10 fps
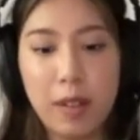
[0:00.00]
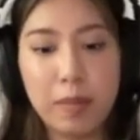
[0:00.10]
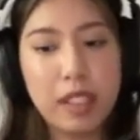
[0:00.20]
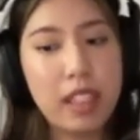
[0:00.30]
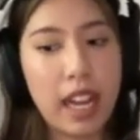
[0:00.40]

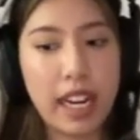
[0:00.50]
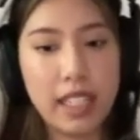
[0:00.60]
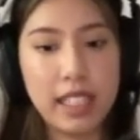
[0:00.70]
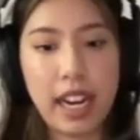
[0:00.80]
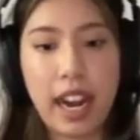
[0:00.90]
clients
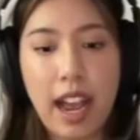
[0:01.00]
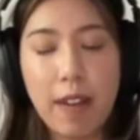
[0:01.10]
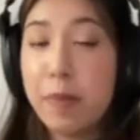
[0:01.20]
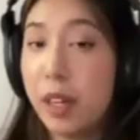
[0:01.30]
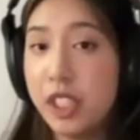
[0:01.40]
that have
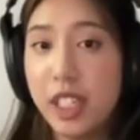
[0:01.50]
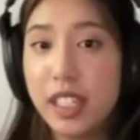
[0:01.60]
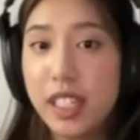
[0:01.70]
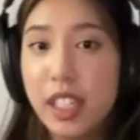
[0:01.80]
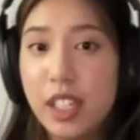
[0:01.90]
budget.
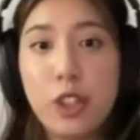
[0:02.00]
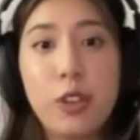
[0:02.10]
So you can